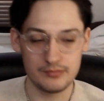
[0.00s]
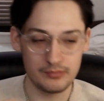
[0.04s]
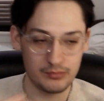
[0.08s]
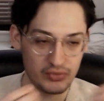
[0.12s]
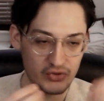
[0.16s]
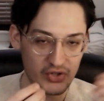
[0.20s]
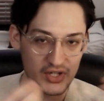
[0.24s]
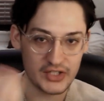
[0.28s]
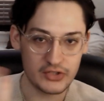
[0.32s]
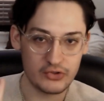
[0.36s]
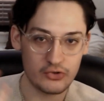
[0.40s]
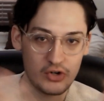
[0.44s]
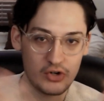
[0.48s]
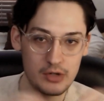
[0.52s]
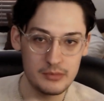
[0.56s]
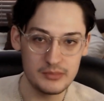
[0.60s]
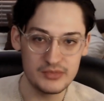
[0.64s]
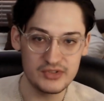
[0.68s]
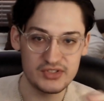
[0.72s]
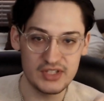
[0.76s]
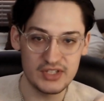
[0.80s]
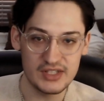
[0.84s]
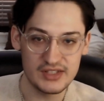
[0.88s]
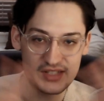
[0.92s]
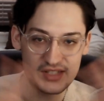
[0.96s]

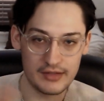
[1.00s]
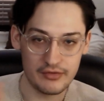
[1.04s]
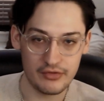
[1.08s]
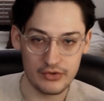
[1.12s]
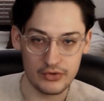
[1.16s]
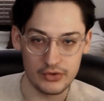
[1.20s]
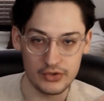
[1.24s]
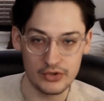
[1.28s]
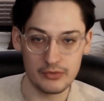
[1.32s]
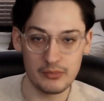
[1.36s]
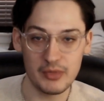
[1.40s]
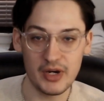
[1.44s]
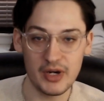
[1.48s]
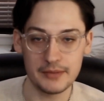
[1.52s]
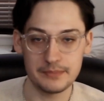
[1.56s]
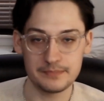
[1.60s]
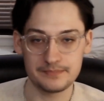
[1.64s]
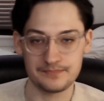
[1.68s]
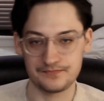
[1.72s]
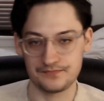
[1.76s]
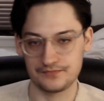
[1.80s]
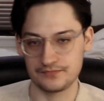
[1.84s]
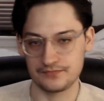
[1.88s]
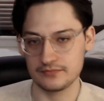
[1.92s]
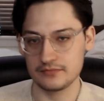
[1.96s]
breadcrumbs to sift through. But
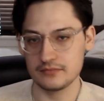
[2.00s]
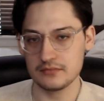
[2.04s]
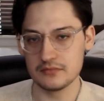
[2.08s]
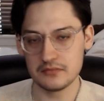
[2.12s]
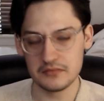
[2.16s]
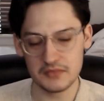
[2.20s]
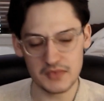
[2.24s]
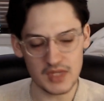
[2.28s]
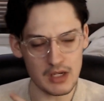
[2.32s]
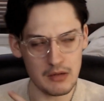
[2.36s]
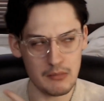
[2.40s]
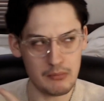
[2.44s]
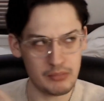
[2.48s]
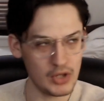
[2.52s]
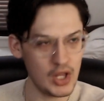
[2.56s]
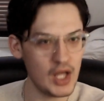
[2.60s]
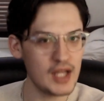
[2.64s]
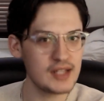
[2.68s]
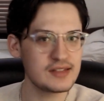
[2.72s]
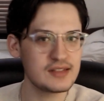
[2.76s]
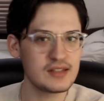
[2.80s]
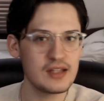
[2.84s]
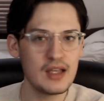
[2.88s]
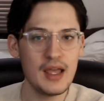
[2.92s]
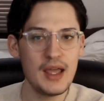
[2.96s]

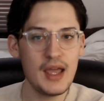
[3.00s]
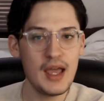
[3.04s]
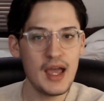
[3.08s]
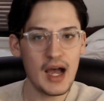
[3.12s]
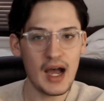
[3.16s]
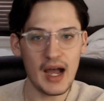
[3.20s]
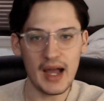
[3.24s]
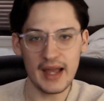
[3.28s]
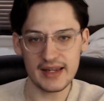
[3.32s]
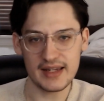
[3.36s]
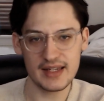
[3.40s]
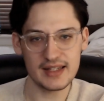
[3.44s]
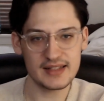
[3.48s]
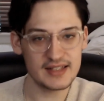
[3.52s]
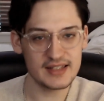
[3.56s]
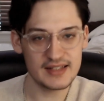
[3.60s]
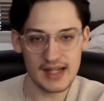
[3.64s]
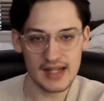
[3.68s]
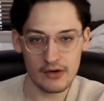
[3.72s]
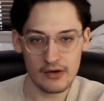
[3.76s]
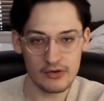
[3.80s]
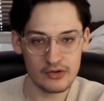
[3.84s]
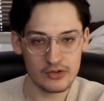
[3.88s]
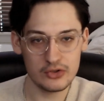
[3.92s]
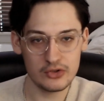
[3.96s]
Plus, I get to
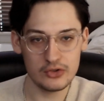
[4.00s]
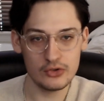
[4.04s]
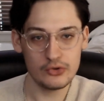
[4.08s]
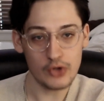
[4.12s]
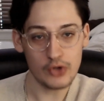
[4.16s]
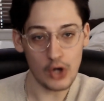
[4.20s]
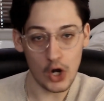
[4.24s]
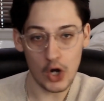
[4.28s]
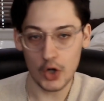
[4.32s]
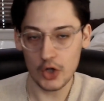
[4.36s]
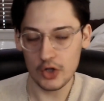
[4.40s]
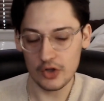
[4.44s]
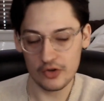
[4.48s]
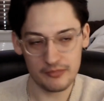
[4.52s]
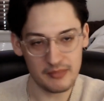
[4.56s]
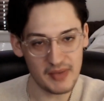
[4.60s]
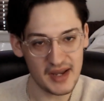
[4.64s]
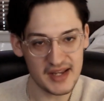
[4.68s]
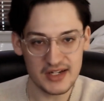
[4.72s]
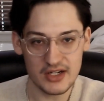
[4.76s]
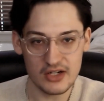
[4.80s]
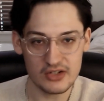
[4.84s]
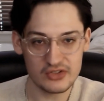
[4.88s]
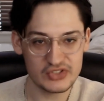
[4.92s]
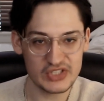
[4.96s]
now include all of
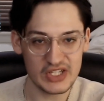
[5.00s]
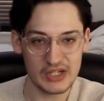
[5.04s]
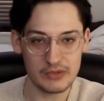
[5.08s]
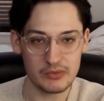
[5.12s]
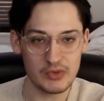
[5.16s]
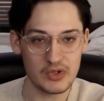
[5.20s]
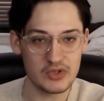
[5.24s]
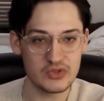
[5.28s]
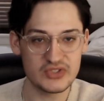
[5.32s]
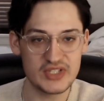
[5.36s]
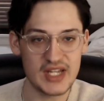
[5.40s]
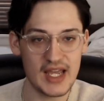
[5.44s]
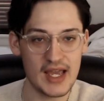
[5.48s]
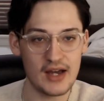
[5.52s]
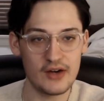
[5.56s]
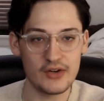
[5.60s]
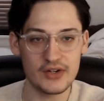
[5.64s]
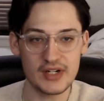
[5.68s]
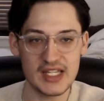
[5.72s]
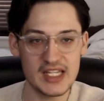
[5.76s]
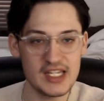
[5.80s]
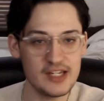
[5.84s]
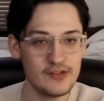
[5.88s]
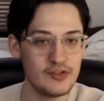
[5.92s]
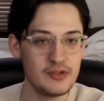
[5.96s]
my notes I wrote
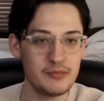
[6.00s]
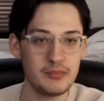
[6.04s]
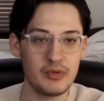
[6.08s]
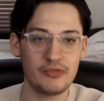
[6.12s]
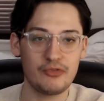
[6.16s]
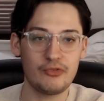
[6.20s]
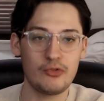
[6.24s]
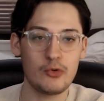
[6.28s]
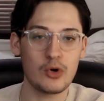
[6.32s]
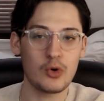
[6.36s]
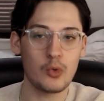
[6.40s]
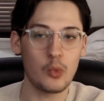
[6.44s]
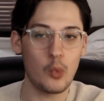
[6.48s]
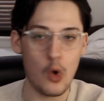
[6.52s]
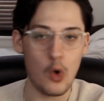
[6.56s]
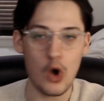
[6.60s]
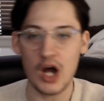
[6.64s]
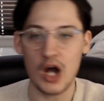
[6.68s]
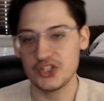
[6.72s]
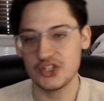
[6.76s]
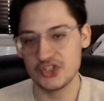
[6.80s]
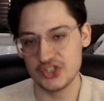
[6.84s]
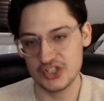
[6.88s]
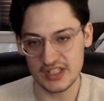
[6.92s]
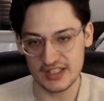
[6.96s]
down even before
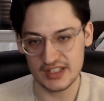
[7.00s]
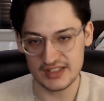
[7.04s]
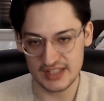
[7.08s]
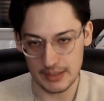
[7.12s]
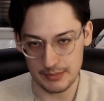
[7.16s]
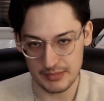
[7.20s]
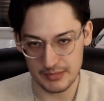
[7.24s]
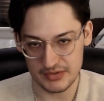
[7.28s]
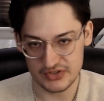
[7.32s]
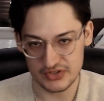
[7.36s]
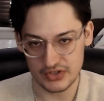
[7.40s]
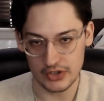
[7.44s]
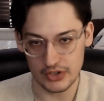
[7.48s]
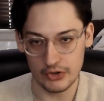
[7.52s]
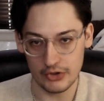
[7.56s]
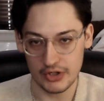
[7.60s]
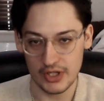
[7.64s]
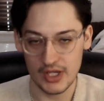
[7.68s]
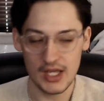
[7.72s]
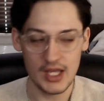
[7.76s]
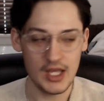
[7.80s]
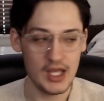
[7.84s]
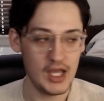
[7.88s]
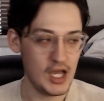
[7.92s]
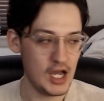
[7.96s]
watching this episode
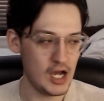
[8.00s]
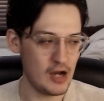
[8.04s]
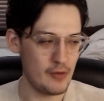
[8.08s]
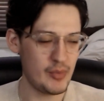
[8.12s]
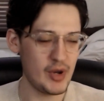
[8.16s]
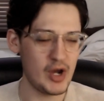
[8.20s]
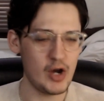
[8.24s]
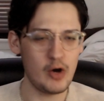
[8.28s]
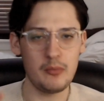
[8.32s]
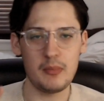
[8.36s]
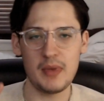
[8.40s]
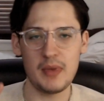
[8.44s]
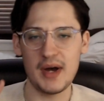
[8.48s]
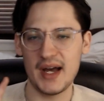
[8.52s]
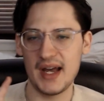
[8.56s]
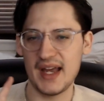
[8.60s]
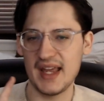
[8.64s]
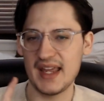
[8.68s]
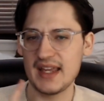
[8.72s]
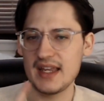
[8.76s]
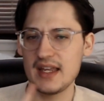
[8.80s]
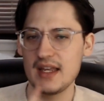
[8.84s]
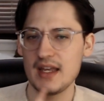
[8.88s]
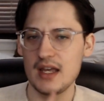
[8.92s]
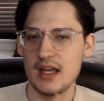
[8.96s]
about
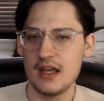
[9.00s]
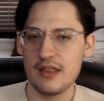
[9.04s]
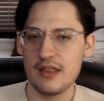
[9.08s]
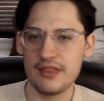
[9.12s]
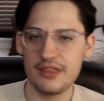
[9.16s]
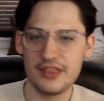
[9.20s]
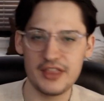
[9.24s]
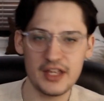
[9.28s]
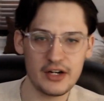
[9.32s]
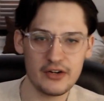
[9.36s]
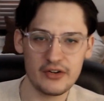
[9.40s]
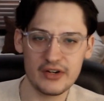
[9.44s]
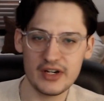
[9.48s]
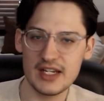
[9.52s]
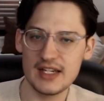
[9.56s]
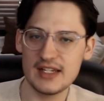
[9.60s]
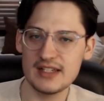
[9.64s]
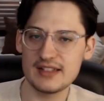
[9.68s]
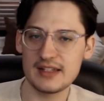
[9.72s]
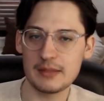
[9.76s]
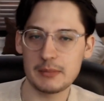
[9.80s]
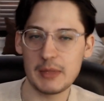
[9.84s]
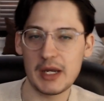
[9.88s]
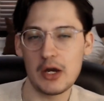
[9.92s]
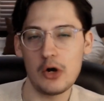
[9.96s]
my
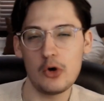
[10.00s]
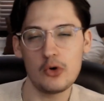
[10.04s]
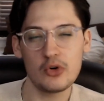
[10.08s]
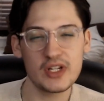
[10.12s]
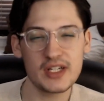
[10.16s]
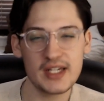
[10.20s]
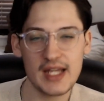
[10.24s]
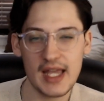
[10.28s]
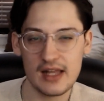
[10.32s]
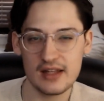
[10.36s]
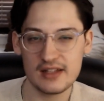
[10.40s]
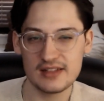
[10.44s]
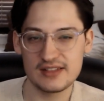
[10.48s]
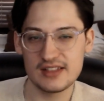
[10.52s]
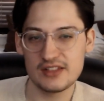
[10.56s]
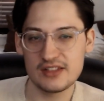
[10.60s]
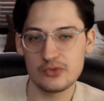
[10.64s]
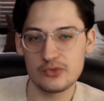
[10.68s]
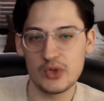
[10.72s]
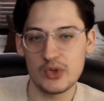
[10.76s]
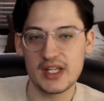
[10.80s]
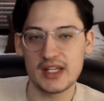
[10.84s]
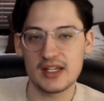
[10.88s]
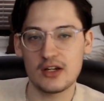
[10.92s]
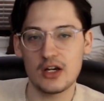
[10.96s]
theories and my own
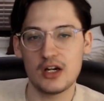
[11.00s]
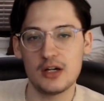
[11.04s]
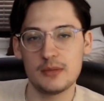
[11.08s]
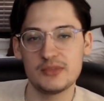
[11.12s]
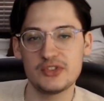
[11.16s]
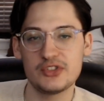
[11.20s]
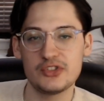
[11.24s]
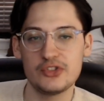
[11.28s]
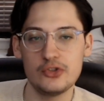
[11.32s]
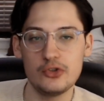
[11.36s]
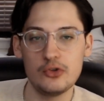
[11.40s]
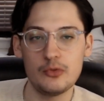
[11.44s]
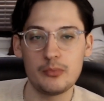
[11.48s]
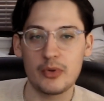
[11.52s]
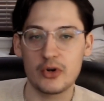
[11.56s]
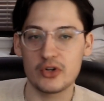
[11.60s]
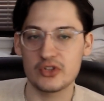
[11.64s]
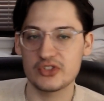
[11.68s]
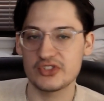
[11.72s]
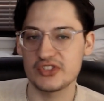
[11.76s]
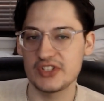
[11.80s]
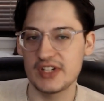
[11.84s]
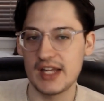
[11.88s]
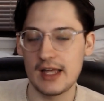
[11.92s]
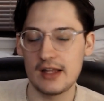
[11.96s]
analysis when it comes to
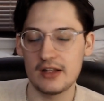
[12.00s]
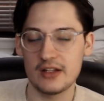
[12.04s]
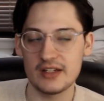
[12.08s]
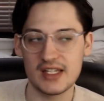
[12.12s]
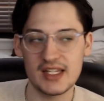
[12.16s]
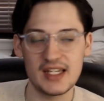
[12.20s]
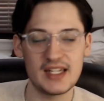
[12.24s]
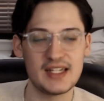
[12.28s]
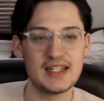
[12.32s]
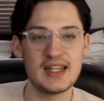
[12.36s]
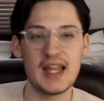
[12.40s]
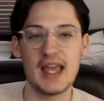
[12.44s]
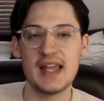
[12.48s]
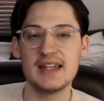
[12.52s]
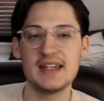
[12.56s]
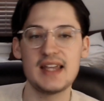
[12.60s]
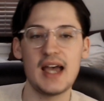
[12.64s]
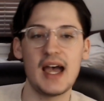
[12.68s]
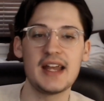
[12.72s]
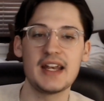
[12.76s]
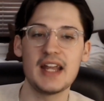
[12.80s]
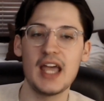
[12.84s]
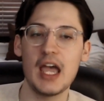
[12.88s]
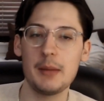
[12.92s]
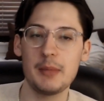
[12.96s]
personality and then
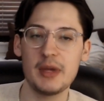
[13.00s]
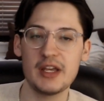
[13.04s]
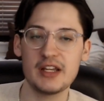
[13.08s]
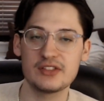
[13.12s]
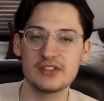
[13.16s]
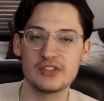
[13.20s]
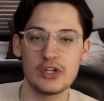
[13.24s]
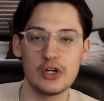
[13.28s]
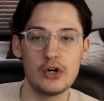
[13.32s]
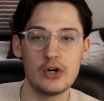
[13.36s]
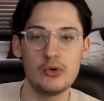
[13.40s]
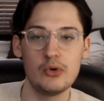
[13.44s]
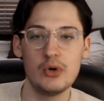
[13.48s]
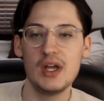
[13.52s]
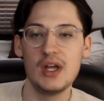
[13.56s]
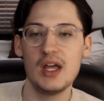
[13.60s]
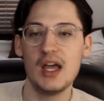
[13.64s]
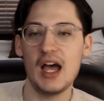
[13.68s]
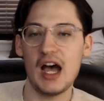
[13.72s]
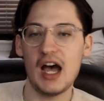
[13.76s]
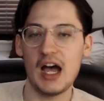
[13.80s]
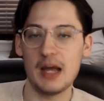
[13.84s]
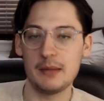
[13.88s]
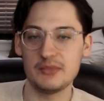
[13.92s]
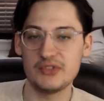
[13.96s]
dynamics. So
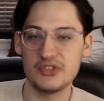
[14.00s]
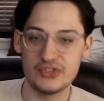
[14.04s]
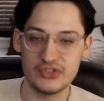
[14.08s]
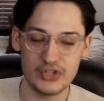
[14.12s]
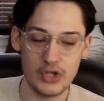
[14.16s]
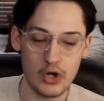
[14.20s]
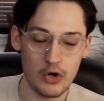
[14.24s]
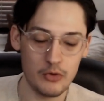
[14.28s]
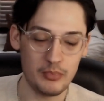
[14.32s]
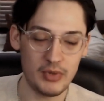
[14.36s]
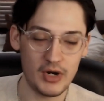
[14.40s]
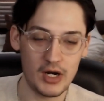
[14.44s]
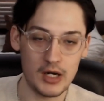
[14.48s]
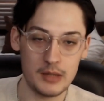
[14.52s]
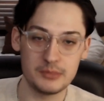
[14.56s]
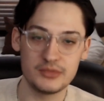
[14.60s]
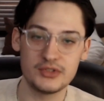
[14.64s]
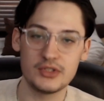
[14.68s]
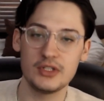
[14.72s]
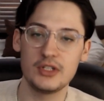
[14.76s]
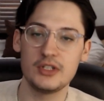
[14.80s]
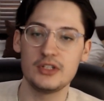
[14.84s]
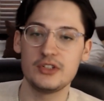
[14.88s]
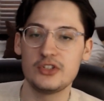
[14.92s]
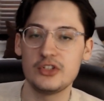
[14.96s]
I'm so
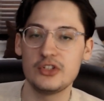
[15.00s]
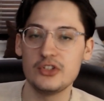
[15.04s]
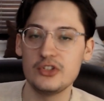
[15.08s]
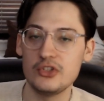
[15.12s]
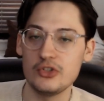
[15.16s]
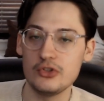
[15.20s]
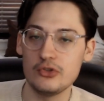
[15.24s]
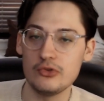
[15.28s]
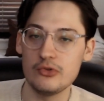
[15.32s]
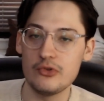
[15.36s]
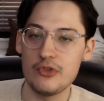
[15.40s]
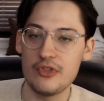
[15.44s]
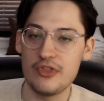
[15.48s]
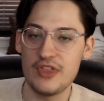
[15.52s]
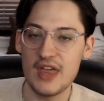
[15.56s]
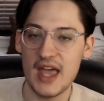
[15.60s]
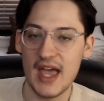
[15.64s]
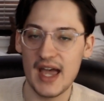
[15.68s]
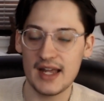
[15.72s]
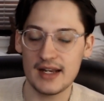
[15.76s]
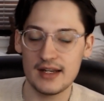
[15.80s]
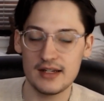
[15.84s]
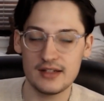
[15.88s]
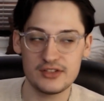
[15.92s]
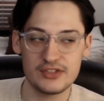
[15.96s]
pumped to do
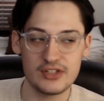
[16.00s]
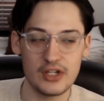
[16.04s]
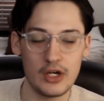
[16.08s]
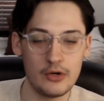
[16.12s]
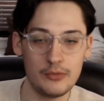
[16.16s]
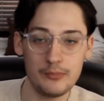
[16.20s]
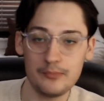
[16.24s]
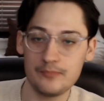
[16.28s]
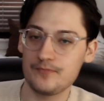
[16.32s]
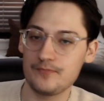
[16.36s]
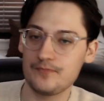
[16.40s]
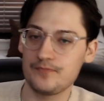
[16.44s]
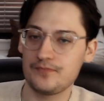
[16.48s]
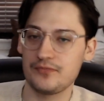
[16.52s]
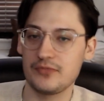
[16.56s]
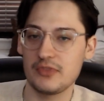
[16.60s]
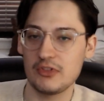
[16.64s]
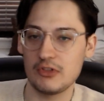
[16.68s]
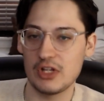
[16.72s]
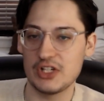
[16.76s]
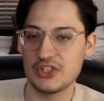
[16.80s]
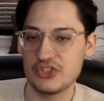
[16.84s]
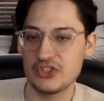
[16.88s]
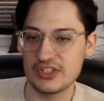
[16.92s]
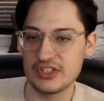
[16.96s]
that. So
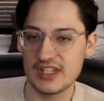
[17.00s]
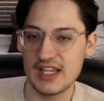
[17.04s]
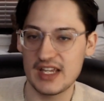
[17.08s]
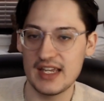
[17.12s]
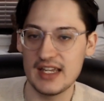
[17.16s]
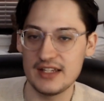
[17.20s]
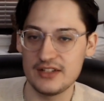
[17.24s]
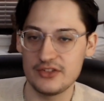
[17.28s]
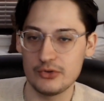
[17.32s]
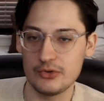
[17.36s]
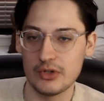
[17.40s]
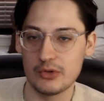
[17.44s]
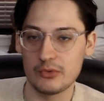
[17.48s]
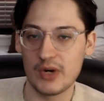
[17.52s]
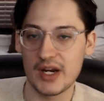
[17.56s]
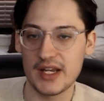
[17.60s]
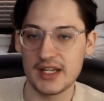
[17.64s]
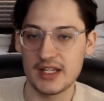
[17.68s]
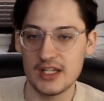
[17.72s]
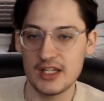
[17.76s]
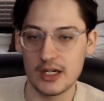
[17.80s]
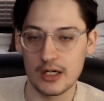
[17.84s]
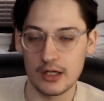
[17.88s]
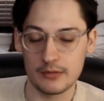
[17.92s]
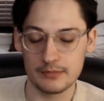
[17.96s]
let's just get into it
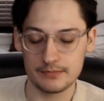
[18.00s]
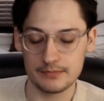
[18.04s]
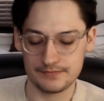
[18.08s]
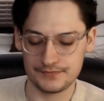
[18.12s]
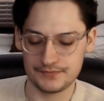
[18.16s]
right here.